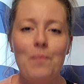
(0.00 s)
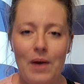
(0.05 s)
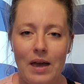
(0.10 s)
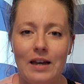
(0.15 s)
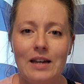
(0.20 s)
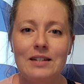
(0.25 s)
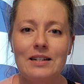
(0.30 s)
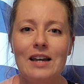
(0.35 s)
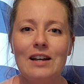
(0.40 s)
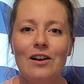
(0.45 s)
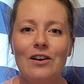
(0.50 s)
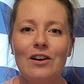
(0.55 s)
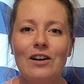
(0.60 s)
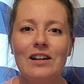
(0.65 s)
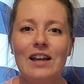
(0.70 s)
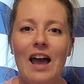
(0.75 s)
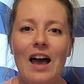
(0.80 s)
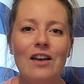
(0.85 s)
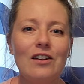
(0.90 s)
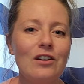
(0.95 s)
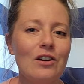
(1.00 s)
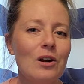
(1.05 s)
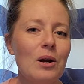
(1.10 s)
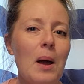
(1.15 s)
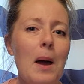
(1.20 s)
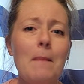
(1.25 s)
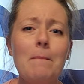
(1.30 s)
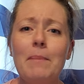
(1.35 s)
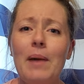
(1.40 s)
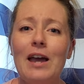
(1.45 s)
pick a date on our calendar,
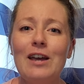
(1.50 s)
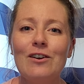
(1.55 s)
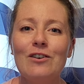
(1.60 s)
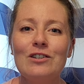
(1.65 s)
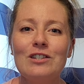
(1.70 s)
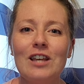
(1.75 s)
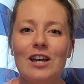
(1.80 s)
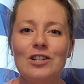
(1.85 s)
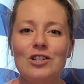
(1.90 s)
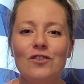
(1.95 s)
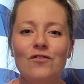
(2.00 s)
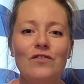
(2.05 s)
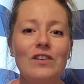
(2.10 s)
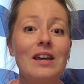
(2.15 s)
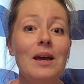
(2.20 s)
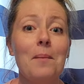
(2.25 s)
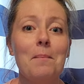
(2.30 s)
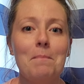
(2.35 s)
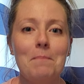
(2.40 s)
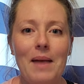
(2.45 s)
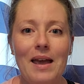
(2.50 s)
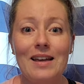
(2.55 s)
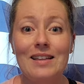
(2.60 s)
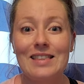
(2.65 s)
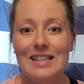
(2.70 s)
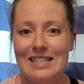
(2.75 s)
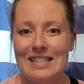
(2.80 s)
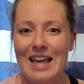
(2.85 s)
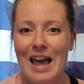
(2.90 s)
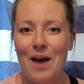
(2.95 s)
pay your session fee, and make
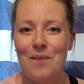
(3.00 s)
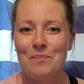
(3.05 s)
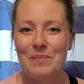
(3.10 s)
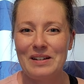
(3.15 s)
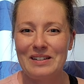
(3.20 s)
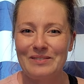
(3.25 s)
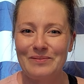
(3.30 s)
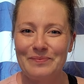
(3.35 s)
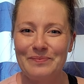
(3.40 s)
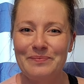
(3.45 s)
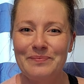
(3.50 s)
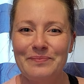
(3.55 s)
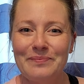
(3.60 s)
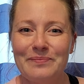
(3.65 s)
this happen.